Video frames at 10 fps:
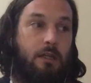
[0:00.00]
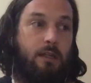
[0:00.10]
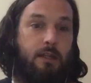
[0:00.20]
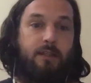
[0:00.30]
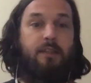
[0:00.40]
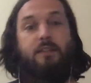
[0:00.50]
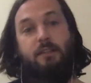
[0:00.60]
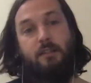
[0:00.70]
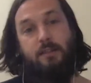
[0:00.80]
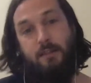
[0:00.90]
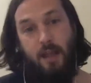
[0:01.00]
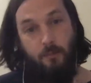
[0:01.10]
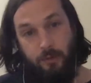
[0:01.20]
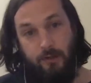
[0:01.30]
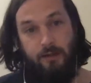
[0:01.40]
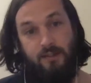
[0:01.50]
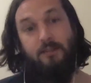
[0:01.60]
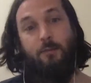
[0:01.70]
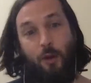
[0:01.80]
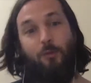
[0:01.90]
this is
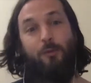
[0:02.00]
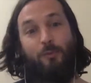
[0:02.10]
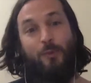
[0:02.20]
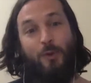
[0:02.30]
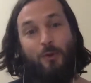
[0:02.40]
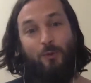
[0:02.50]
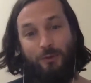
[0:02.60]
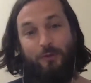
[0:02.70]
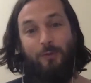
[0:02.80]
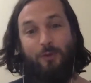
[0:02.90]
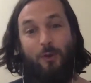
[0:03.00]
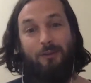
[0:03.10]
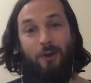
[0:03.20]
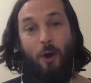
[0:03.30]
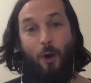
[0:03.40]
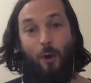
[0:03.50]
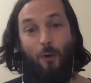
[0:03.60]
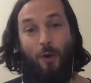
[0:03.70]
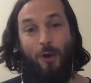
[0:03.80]
a problem with crypto as a whole.